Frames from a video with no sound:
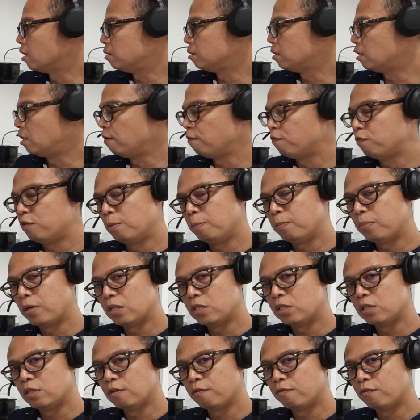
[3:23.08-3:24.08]
delivery
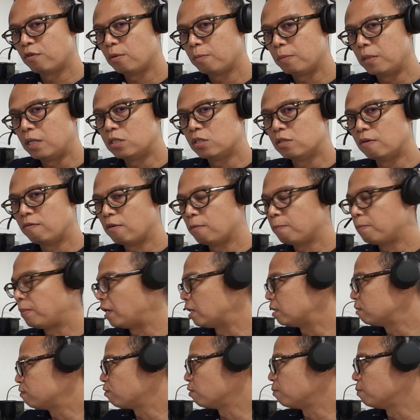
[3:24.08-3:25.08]
pressure from each of the
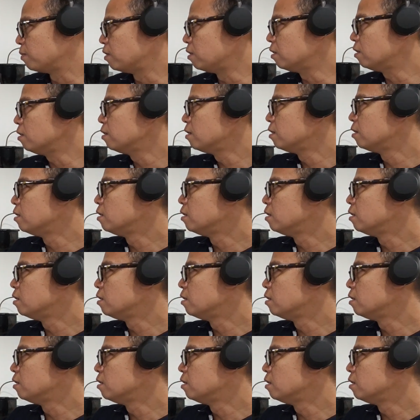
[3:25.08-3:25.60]
banks from here